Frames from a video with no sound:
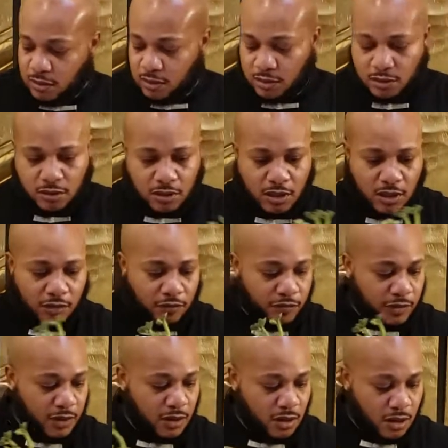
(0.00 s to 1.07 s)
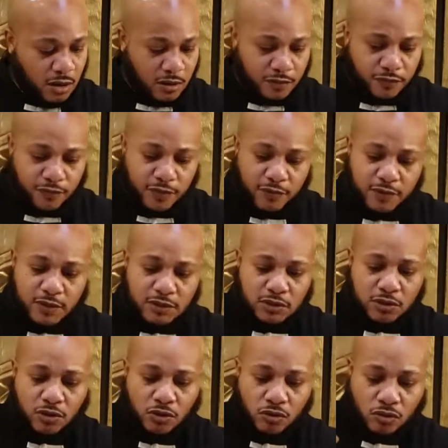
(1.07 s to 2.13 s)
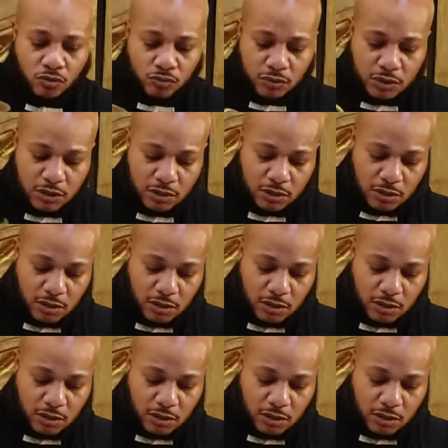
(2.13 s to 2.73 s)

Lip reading: little covering off of this node.